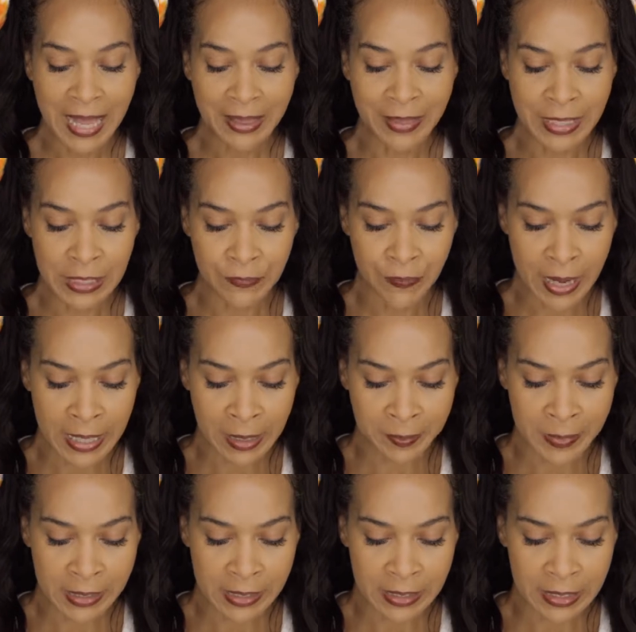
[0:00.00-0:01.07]
This
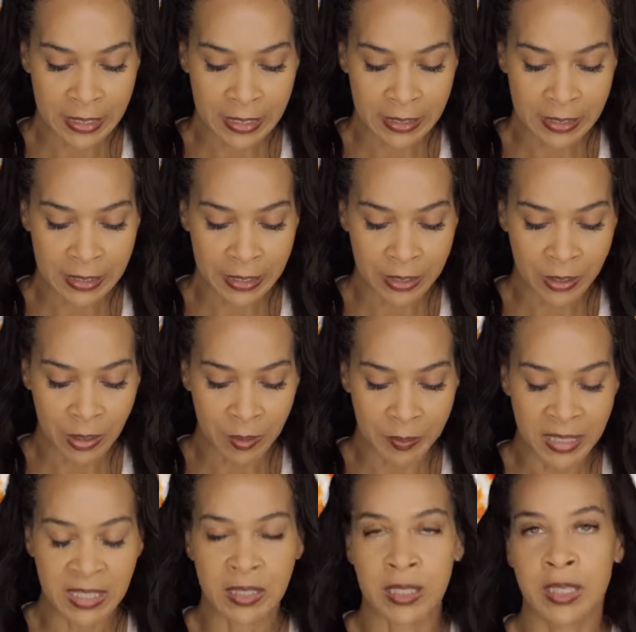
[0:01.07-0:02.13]
vitamin C serum
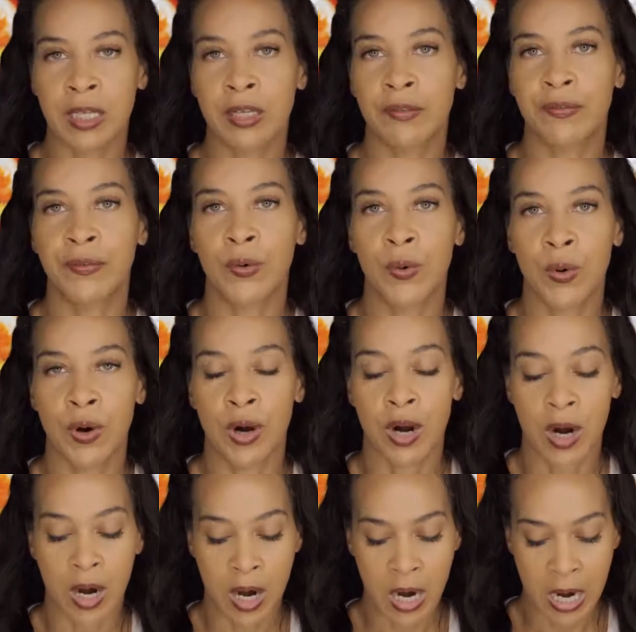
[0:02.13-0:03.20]
is good
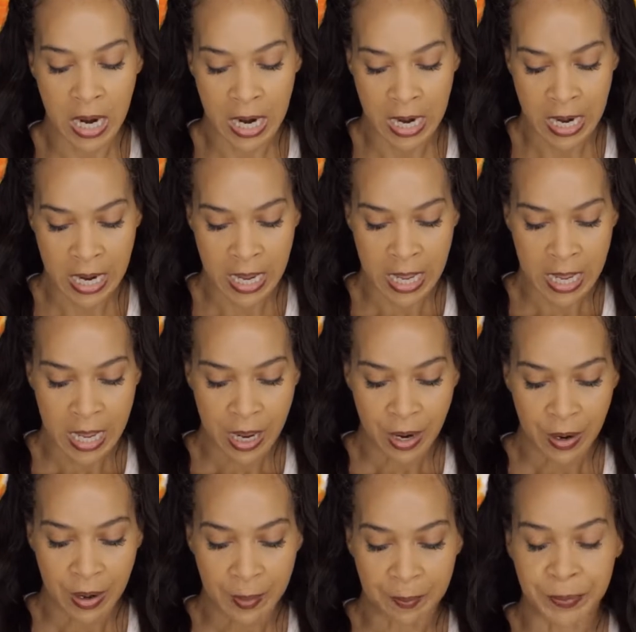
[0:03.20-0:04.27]
for
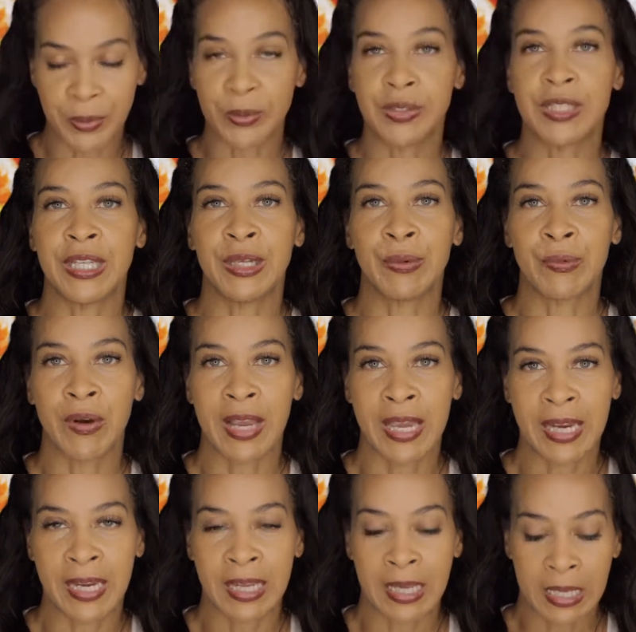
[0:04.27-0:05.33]
boosting
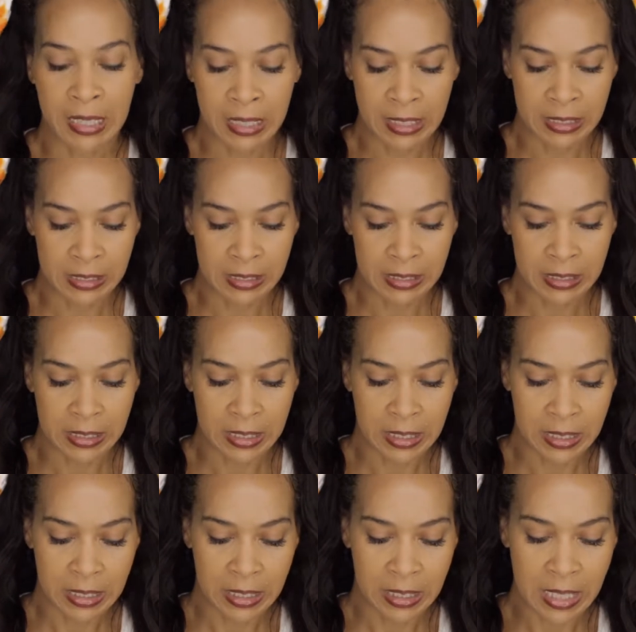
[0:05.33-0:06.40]
radiance,
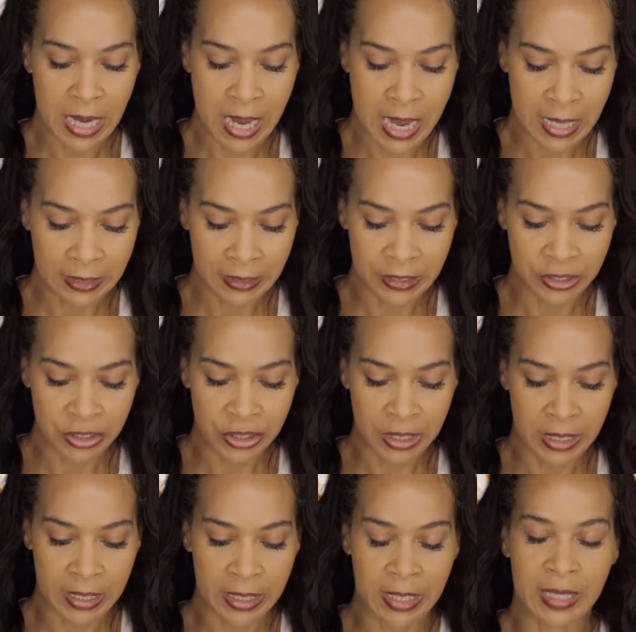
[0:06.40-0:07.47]

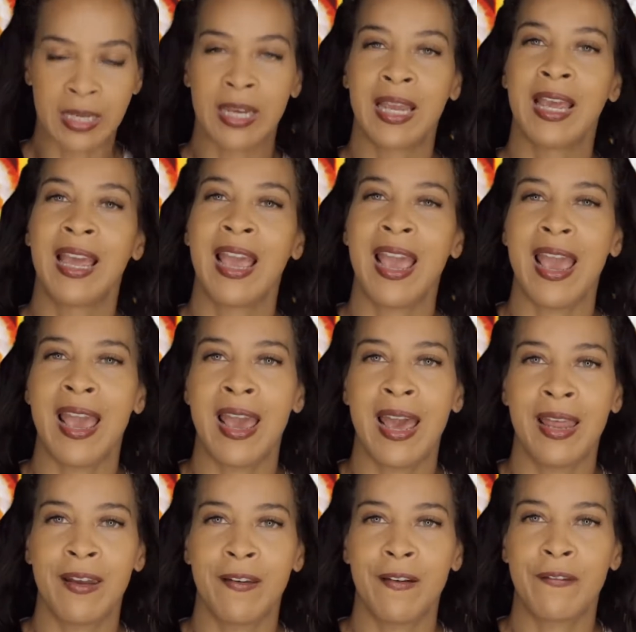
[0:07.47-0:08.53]
collagen,
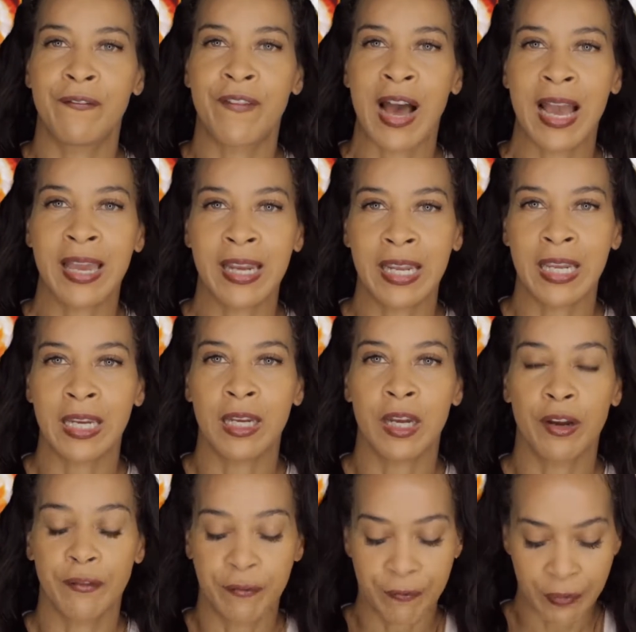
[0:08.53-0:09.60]
and fighting
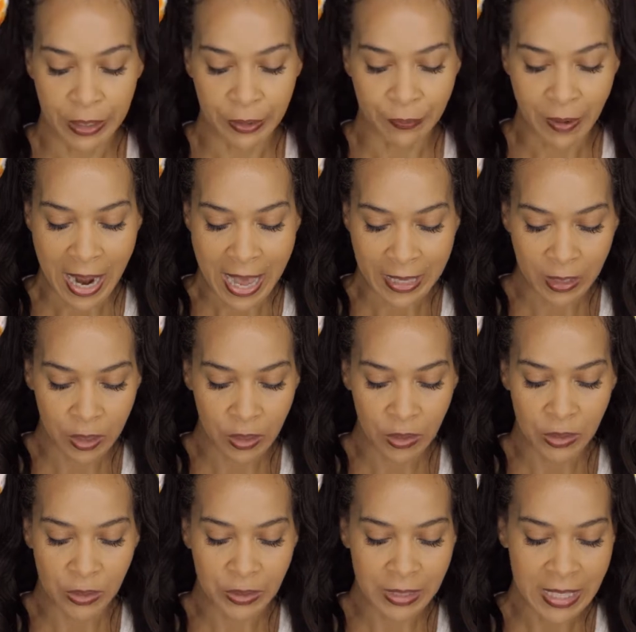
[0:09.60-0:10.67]
free
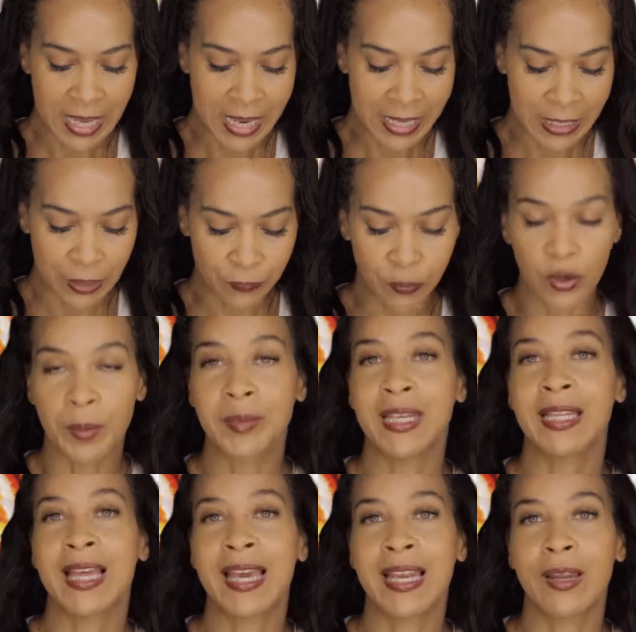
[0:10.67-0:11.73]
radicals. It's
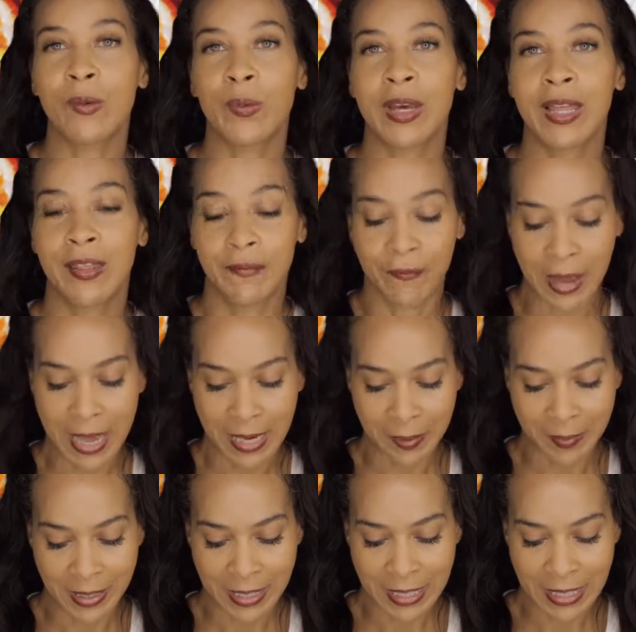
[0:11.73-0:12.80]
formulated with
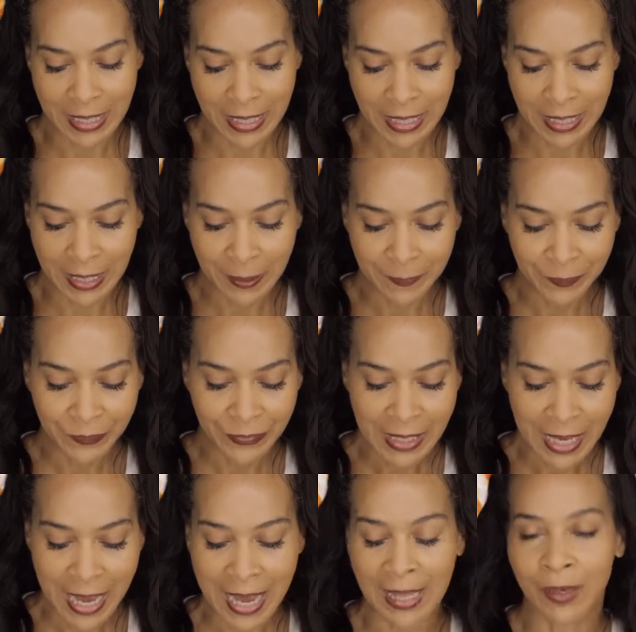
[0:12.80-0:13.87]
vitamin E,
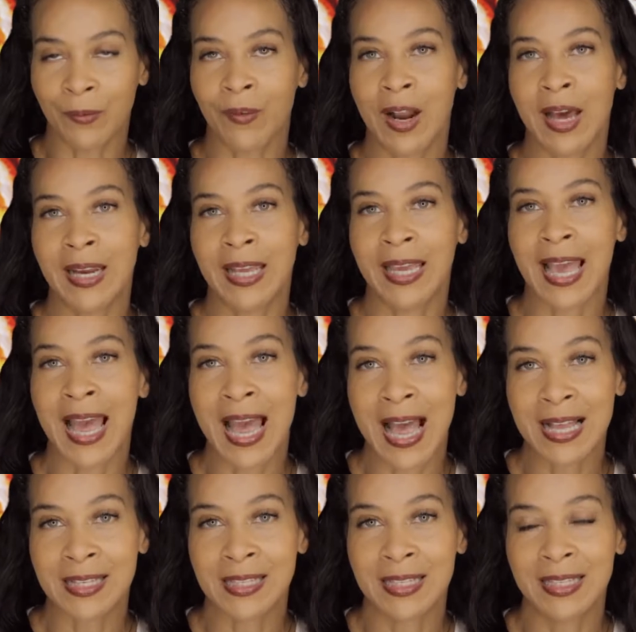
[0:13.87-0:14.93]
hyaluronic
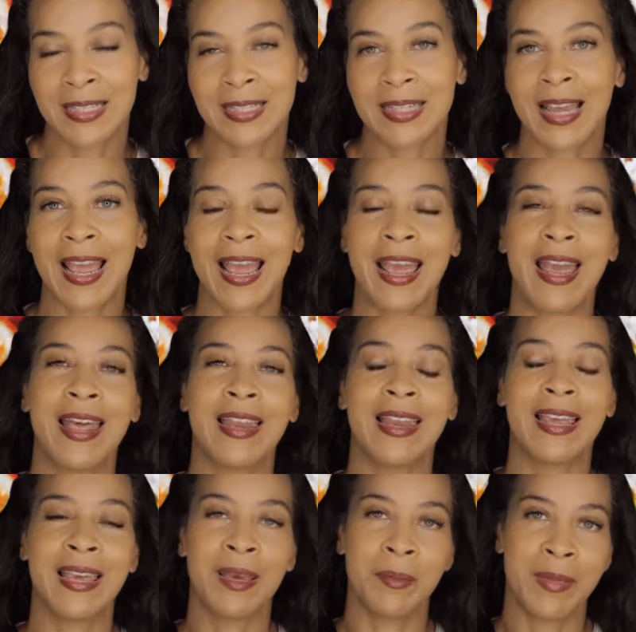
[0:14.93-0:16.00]
acid,
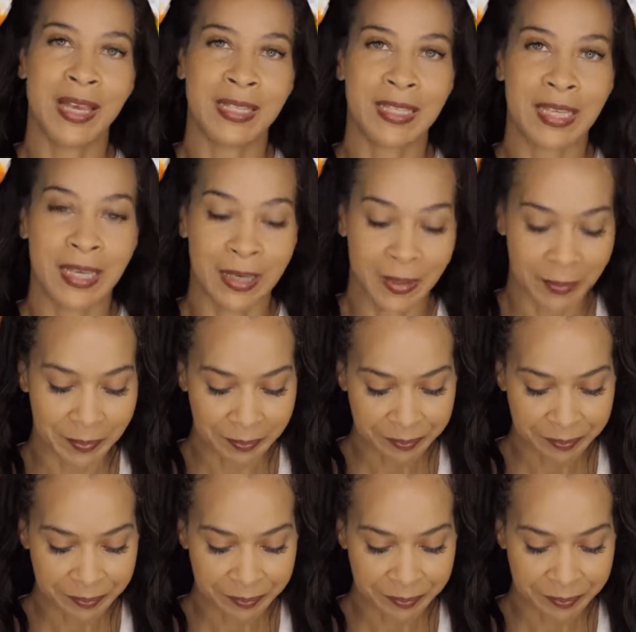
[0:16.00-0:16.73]
and MSM.